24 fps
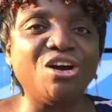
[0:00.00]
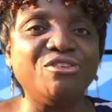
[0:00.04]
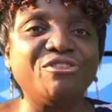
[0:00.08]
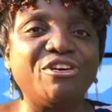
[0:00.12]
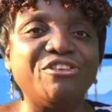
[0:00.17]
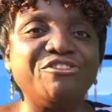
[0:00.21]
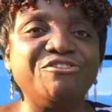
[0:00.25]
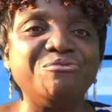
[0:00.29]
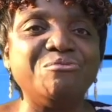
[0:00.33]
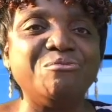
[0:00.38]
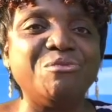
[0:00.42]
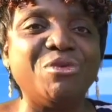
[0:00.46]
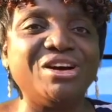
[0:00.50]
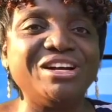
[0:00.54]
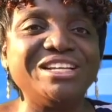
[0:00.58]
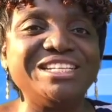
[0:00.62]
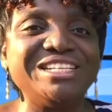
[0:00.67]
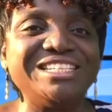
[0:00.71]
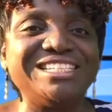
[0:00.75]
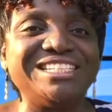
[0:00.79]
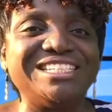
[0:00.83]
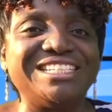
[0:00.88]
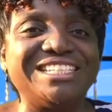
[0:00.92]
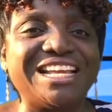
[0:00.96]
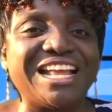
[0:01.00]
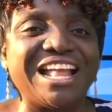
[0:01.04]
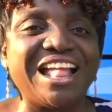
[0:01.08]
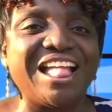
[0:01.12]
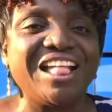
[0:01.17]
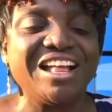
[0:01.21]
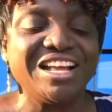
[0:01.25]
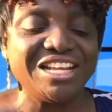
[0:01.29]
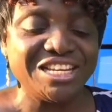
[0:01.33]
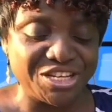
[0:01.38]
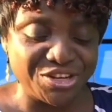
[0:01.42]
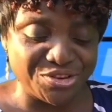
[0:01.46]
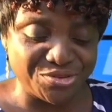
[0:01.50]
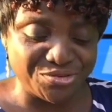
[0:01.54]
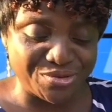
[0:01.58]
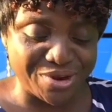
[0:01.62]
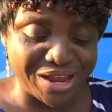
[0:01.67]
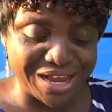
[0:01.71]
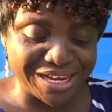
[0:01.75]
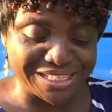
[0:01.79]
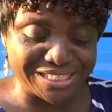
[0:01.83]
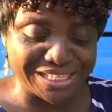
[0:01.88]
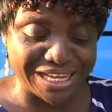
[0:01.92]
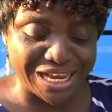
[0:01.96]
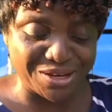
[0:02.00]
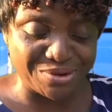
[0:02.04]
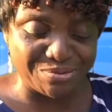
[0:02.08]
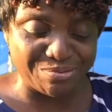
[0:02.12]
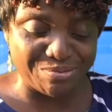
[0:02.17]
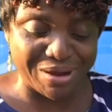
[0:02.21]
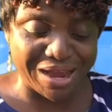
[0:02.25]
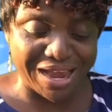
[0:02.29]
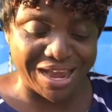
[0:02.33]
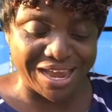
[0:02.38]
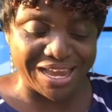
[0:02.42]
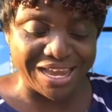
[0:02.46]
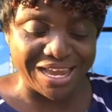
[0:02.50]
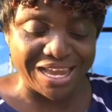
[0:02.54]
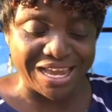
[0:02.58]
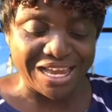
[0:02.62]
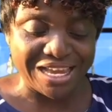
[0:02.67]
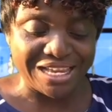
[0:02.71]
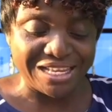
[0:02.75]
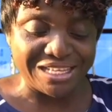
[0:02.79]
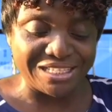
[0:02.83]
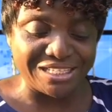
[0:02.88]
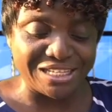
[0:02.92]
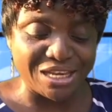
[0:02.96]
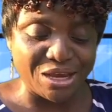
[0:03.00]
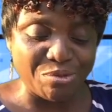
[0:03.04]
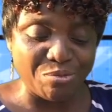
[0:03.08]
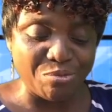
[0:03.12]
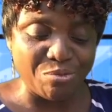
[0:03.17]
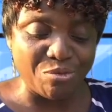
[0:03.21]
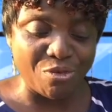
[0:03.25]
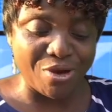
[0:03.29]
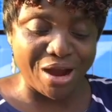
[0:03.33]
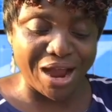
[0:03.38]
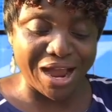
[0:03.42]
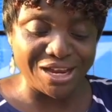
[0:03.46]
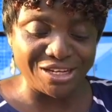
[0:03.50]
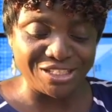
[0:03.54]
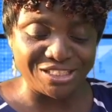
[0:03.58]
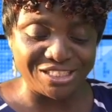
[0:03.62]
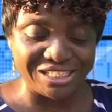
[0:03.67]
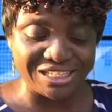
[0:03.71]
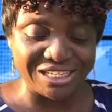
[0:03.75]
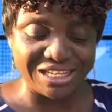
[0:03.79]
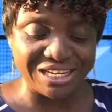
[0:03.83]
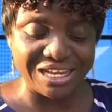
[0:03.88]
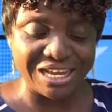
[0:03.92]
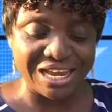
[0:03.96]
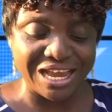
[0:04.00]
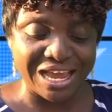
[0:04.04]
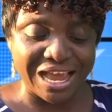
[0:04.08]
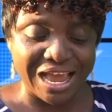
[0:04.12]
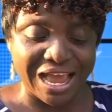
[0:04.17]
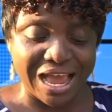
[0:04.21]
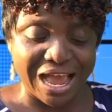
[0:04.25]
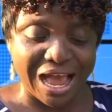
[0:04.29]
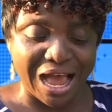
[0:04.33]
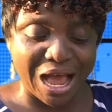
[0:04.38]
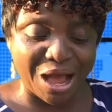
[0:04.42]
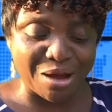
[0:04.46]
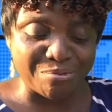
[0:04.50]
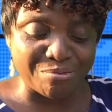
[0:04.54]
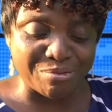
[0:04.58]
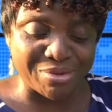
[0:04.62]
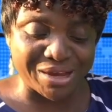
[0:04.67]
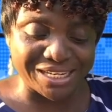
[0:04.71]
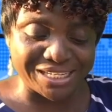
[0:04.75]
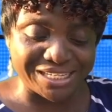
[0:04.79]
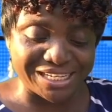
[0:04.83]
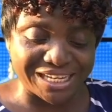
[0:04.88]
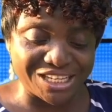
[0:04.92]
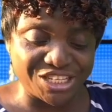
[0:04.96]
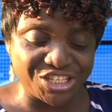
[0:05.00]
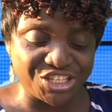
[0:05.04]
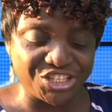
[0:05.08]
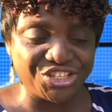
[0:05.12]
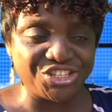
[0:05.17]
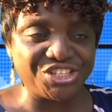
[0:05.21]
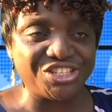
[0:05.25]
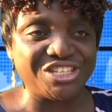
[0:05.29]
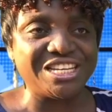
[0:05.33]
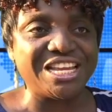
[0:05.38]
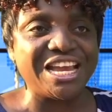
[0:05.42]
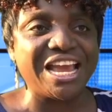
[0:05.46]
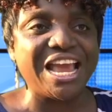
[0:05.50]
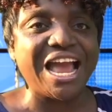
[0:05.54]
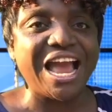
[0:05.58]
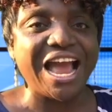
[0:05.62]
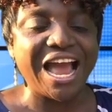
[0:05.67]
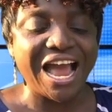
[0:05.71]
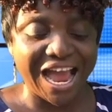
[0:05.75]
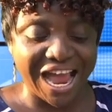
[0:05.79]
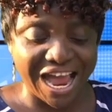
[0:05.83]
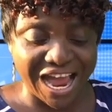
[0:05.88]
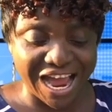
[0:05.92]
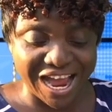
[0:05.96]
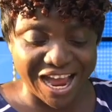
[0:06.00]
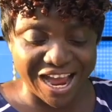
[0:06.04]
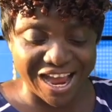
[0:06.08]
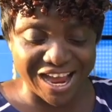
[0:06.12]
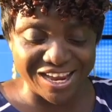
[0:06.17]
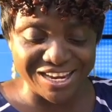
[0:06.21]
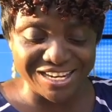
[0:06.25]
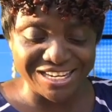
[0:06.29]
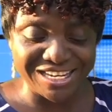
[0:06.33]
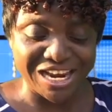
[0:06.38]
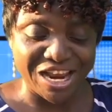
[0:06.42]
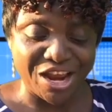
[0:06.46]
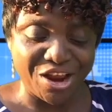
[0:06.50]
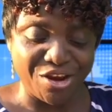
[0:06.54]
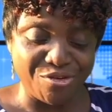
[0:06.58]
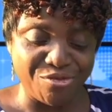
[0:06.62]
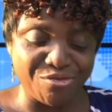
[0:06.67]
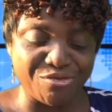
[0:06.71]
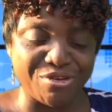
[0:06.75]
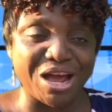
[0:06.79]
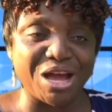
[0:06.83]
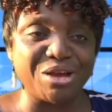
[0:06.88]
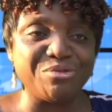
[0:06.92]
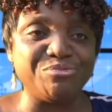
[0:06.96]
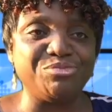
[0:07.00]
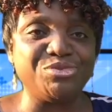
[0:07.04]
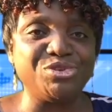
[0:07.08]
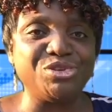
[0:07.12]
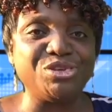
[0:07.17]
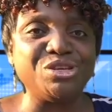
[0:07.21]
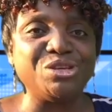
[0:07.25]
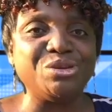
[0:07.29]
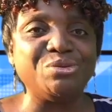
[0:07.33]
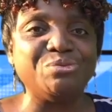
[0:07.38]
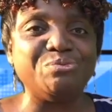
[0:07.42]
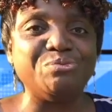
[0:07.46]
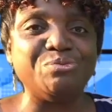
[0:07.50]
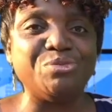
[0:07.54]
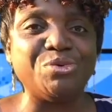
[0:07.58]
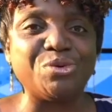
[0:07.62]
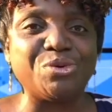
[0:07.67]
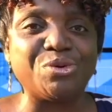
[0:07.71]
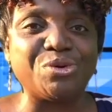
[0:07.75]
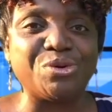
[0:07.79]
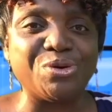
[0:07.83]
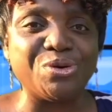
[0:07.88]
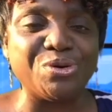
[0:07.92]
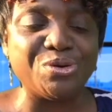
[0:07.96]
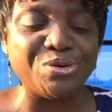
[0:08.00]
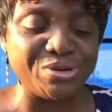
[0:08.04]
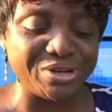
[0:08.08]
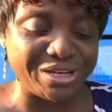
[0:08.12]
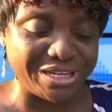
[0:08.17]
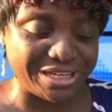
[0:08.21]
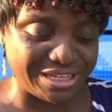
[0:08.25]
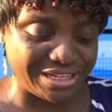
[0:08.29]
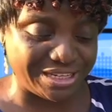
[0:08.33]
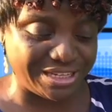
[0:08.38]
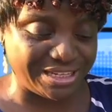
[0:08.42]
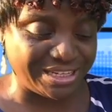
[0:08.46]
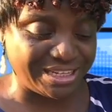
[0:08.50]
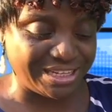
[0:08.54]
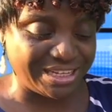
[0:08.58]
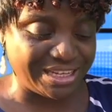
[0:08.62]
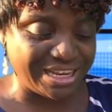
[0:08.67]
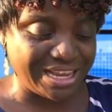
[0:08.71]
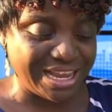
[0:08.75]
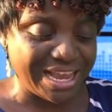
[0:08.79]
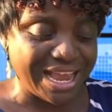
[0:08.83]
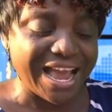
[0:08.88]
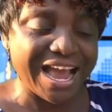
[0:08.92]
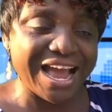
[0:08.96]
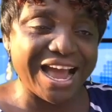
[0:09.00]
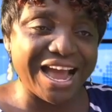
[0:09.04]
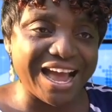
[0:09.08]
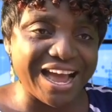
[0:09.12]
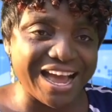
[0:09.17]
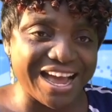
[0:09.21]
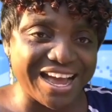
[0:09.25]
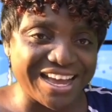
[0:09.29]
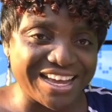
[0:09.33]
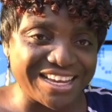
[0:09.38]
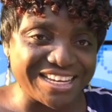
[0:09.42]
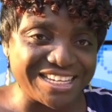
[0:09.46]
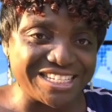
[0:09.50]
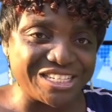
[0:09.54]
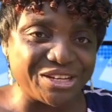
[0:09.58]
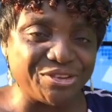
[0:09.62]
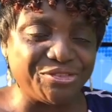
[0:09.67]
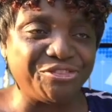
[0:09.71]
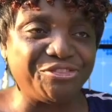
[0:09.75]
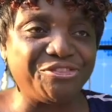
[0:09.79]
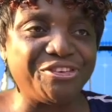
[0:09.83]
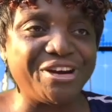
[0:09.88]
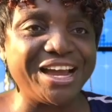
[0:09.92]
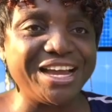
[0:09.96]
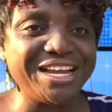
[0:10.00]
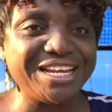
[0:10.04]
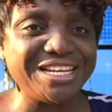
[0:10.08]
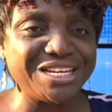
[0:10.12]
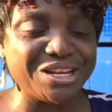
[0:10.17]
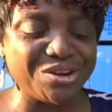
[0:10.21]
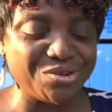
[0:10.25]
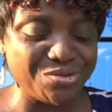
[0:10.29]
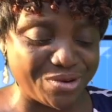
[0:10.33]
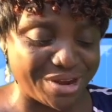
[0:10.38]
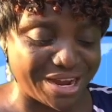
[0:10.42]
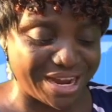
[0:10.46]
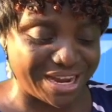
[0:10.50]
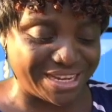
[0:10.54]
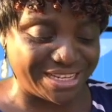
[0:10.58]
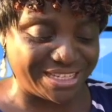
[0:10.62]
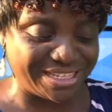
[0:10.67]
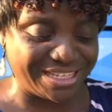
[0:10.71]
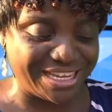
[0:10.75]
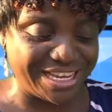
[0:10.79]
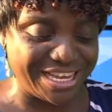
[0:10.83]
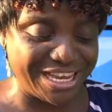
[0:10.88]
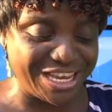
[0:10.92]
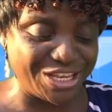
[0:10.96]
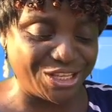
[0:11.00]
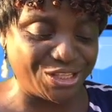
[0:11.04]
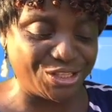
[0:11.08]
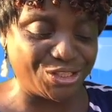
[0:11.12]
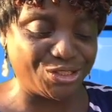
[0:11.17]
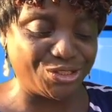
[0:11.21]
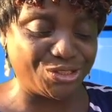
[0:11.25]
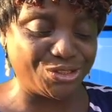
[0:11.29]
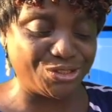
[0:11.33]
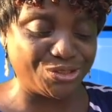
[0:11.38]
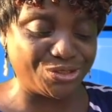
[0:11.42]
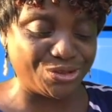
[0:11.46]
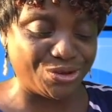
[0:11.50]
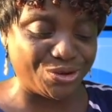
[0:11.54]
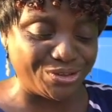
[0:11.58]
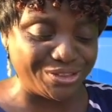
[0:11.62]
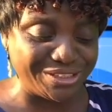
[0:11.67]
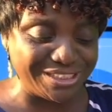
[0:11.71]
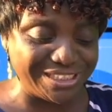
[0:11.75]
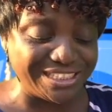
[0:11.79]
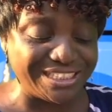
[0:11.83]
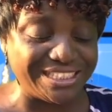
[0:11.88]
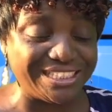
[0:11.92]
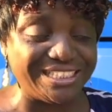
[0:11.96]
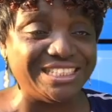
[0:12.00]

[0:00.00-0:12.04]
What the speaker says: of Money, directed by Jemwadi Amadachi and Rabbi Bokoli. And the final one is Sundage,